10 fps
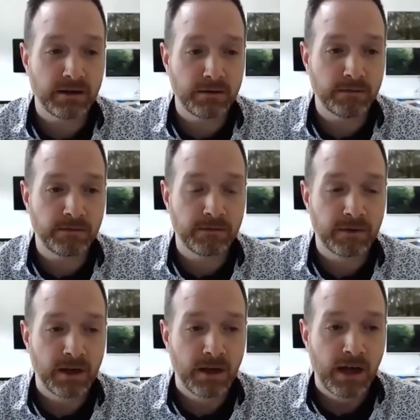of,
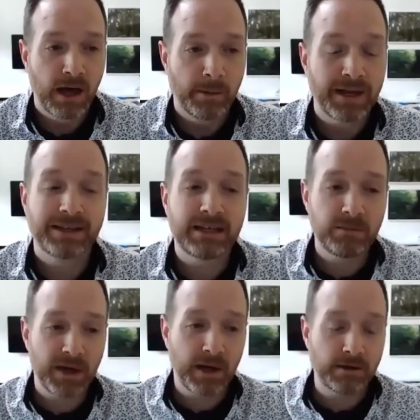I think
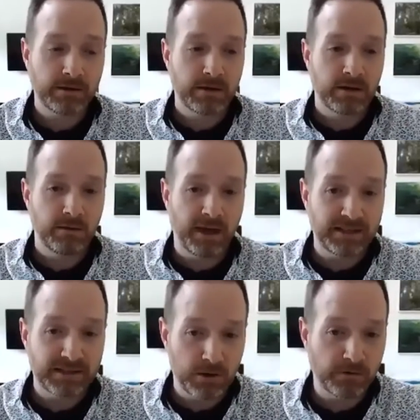about
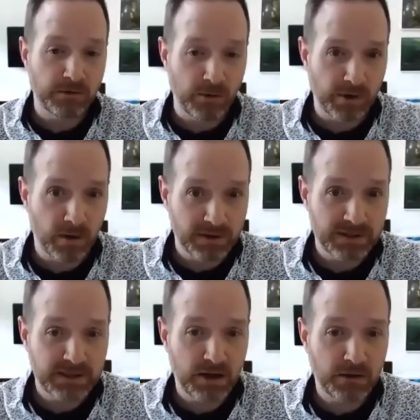myself growing up in the
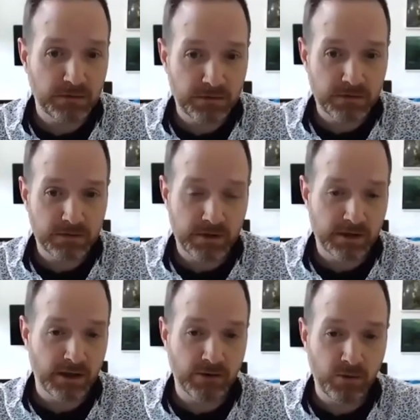South. Like
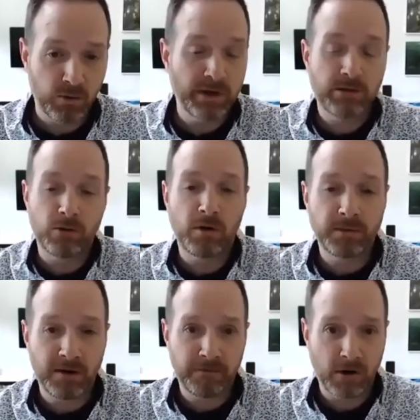we grew up
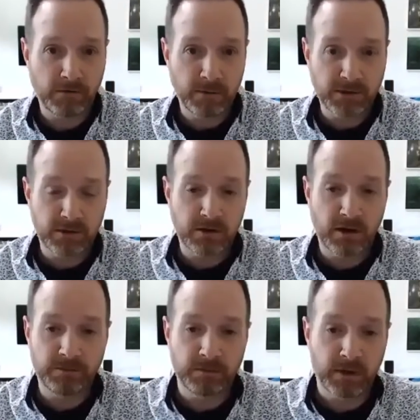not far from each
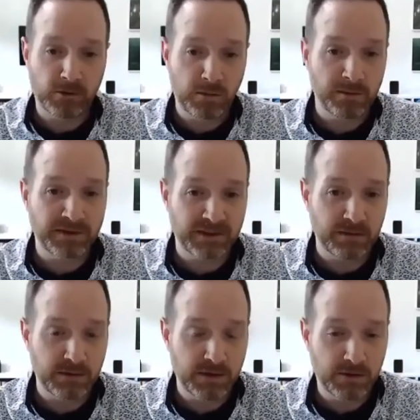other. I grew up in
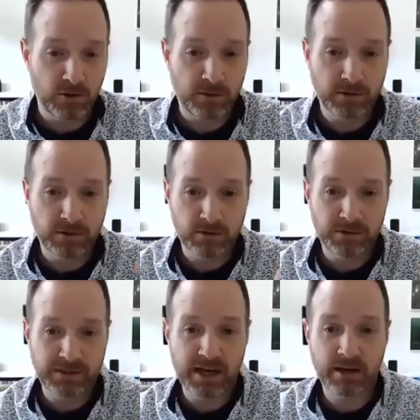Mississippi, you grew up in
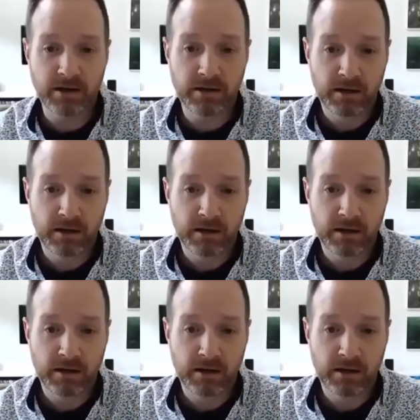Louisiana.